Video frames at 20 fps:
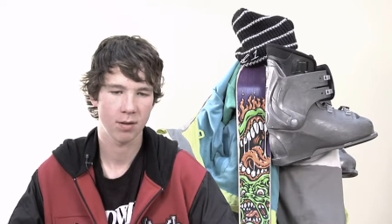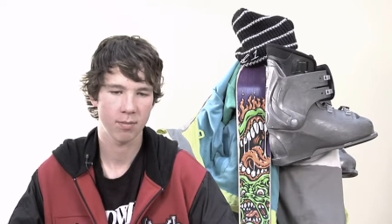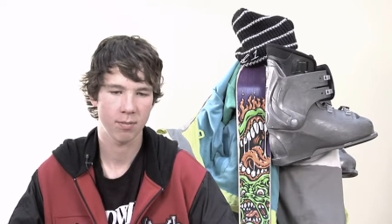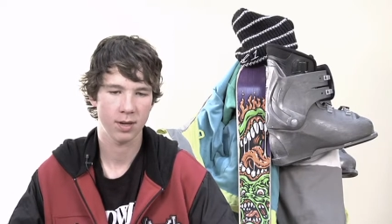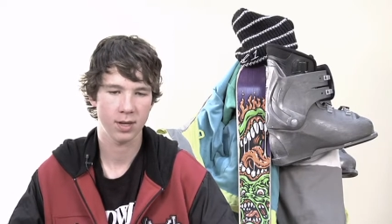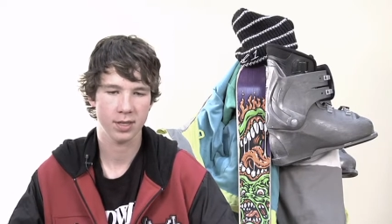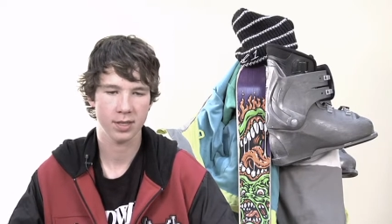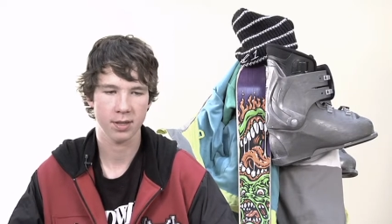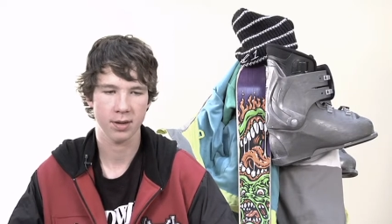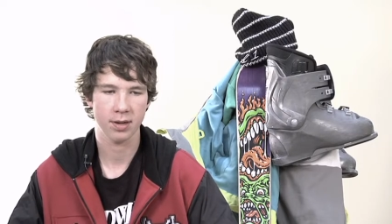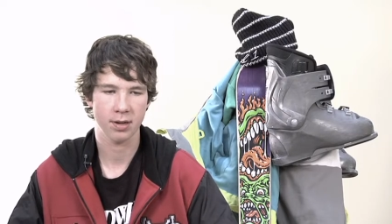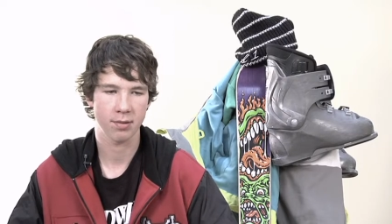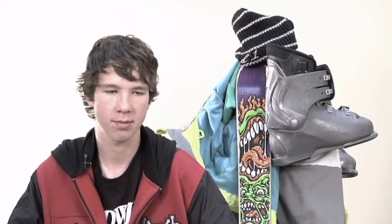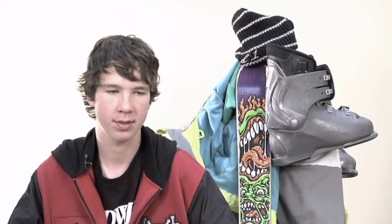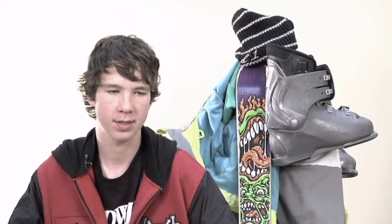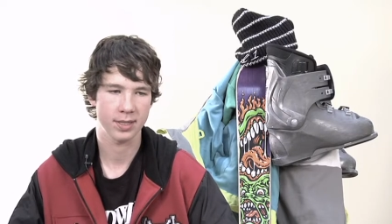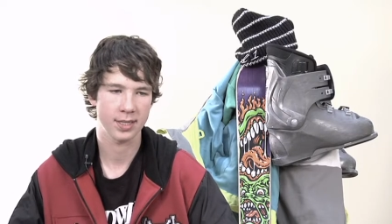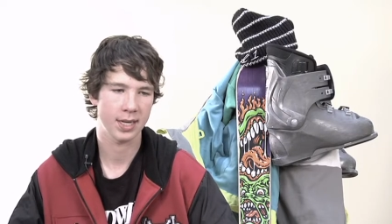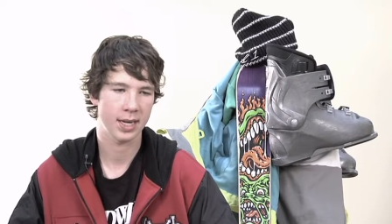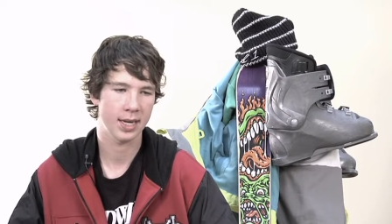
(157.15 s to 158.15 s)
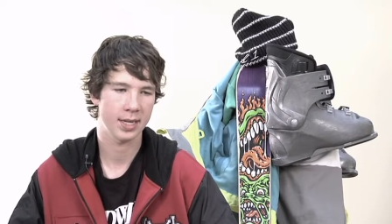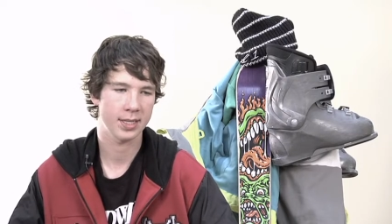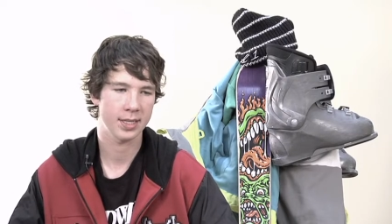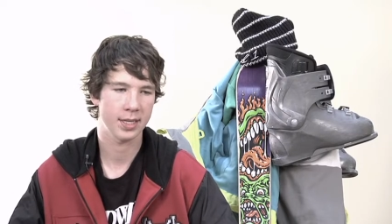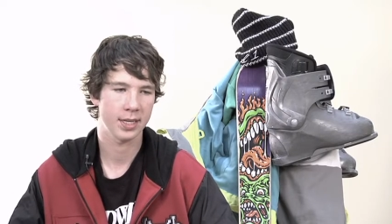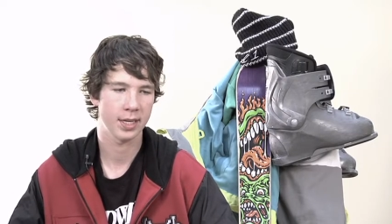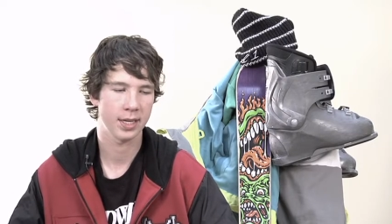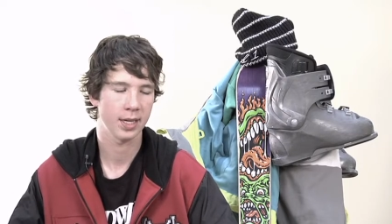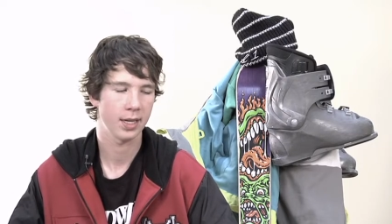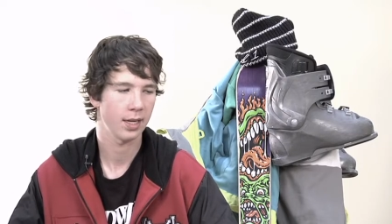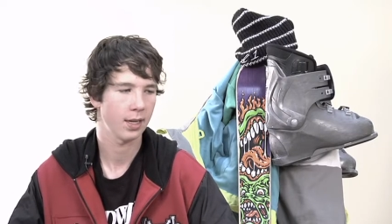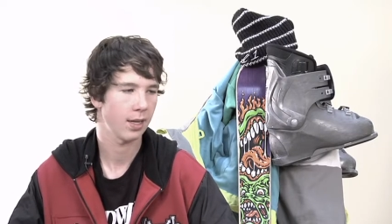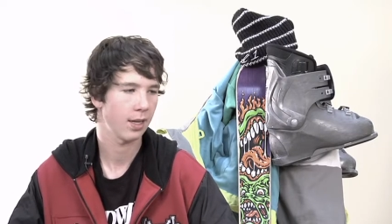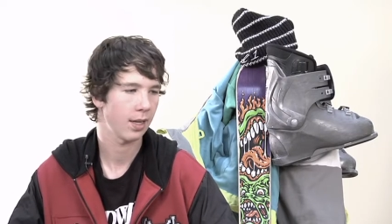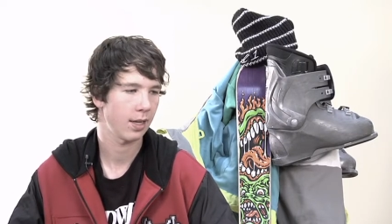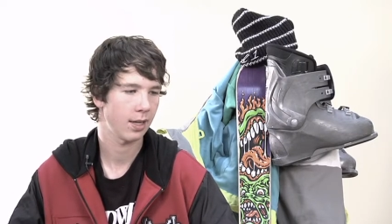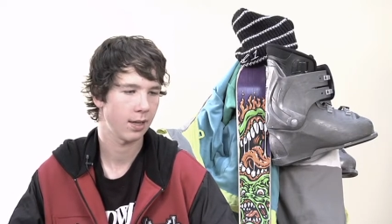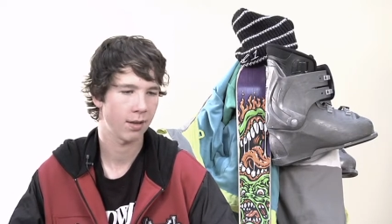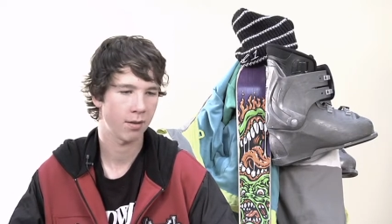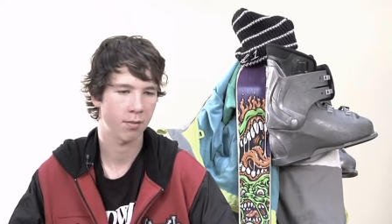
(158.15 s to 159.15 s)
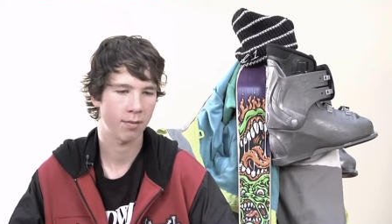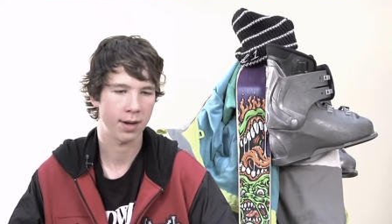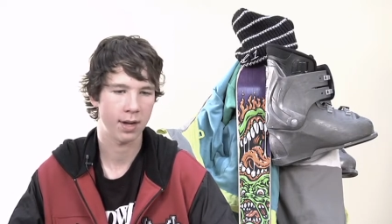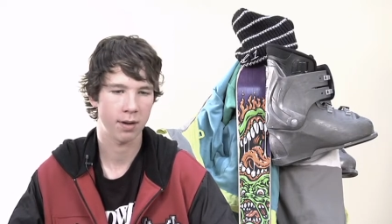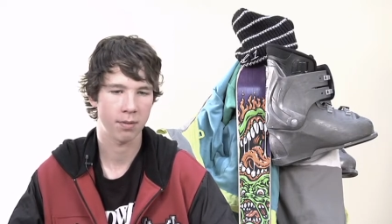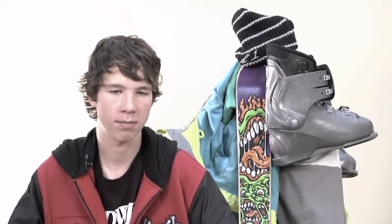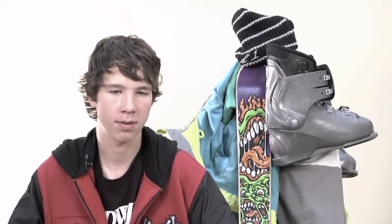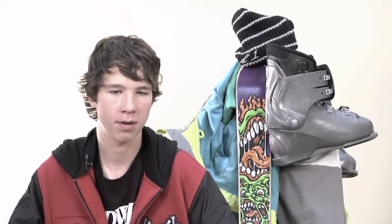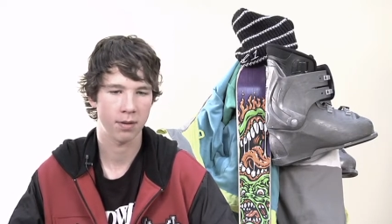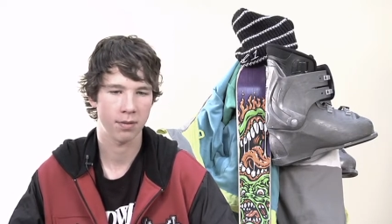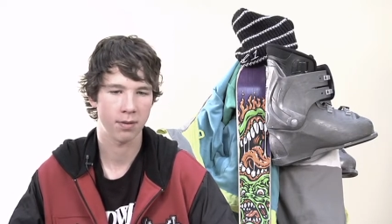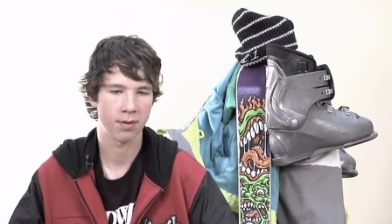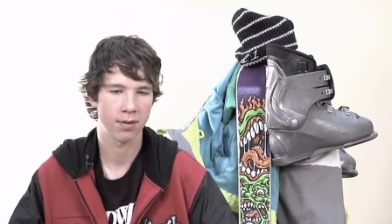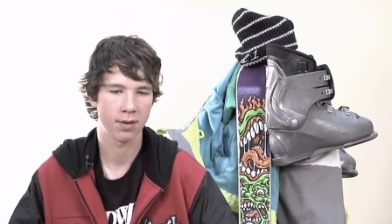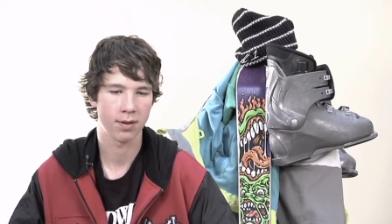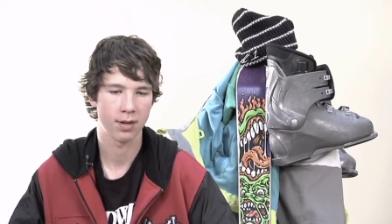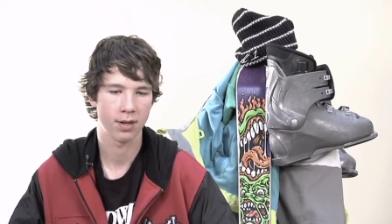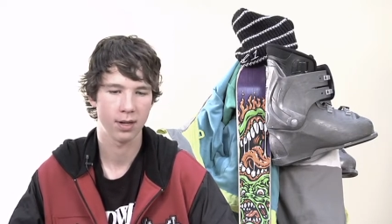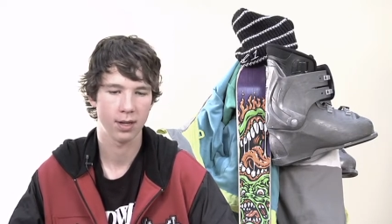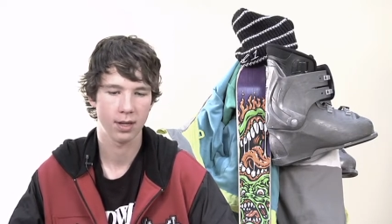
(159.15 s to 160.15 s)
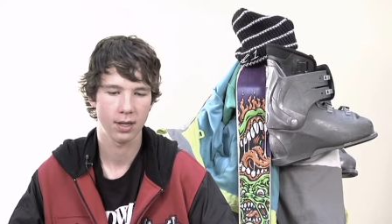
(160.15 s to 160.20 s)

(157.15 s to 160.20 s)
Minnesota and Wisconsin, uh, Wild Mountain,